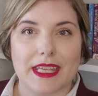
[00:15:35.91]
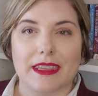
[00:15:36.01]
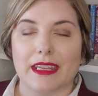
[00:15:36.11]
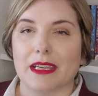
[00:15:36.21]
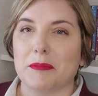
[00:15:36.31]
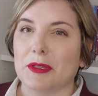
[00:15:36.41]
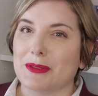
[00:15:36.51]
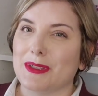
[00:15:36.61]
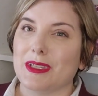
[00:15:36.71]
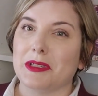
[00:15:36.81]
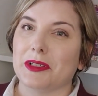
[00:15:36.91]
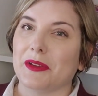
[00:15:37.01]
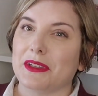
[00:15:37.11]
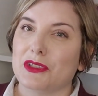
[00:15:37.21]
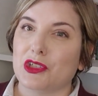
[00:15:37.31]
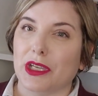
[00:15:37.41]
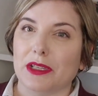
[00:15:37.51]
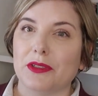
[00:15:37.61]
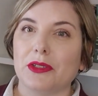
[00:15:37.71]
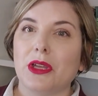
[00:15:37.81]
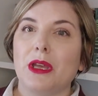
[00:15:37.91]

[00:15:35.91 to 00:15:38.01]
that I post here on this channel,